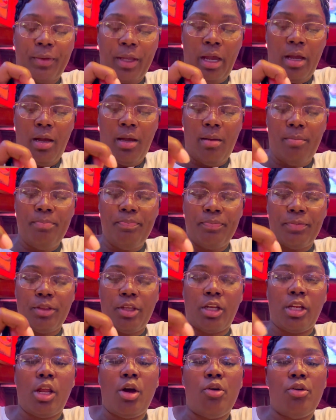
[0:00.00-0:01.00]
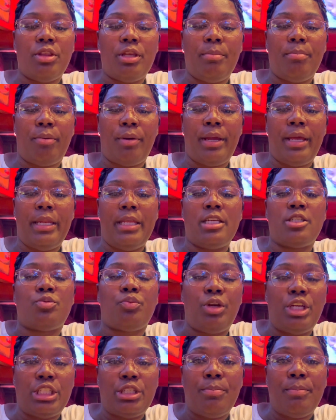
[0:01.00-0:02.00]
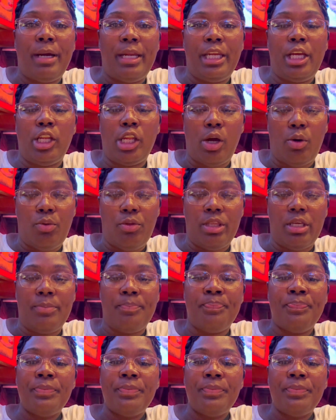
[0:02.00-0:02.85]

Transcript: the clothing brand is Rich Money Clothing.